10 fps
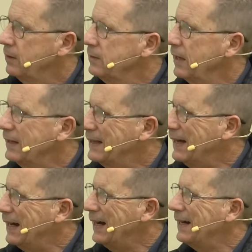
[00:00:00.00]
that
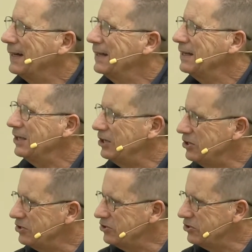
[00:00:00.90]
God
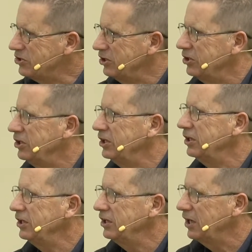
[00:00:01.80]
is
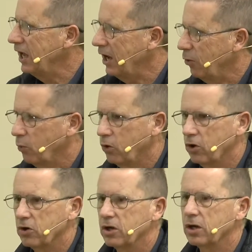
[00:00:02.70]
indeed at
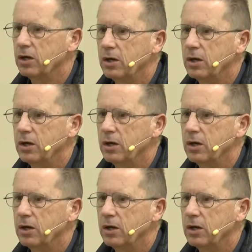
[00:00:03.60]
work,